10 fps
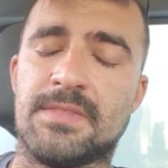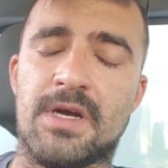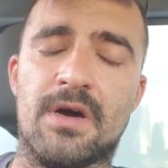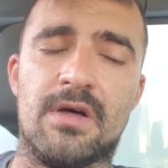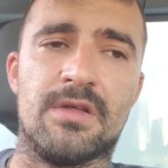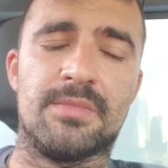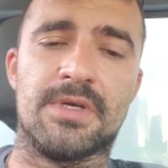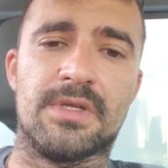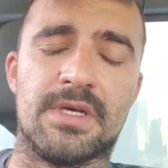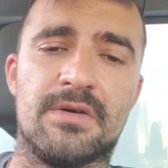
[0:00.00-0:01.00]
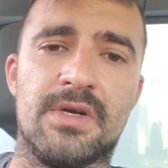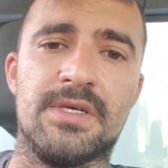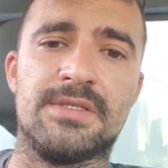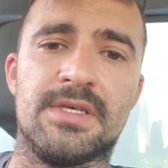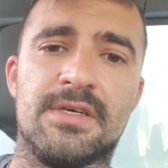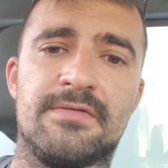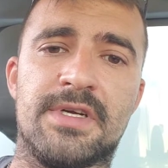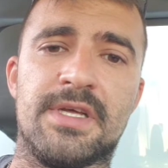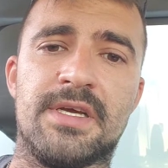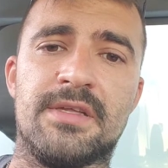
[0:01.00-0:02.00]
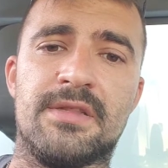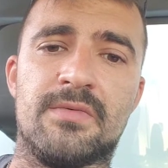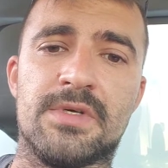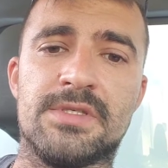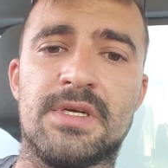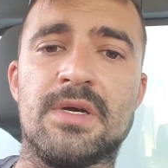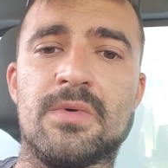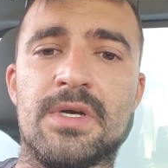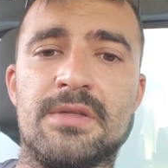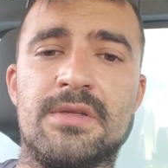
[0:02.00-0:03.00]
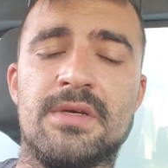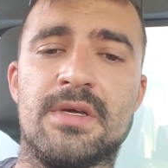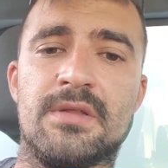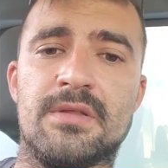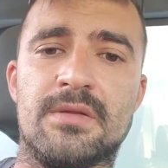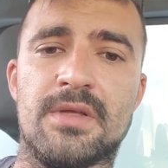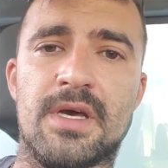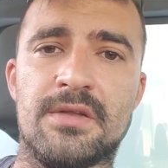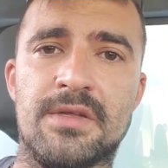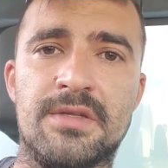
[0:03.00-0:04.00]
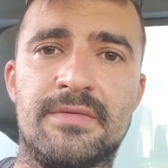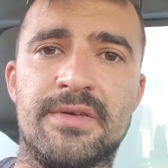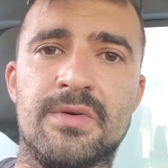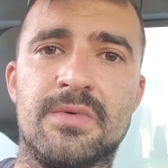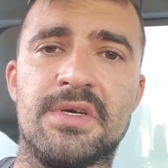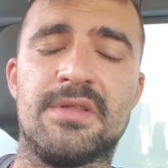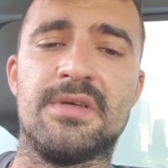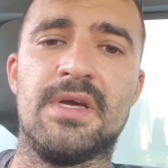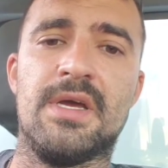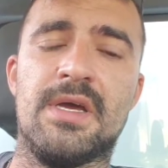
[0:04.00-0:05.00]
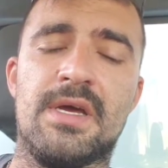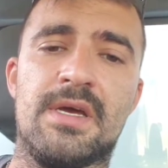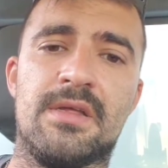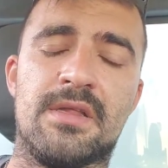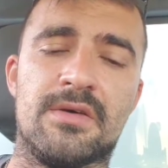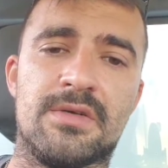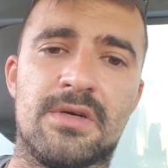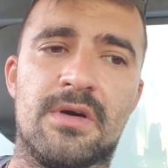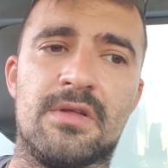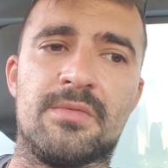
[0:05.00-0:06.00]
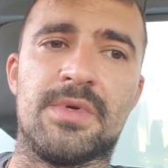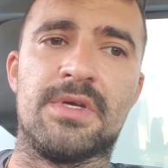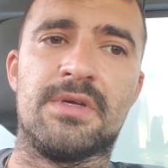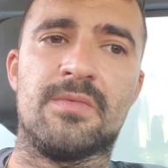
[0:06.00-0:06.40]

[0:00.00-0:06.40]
calling me like crazy every day. The ones that I went and had an interview with, now they're calling me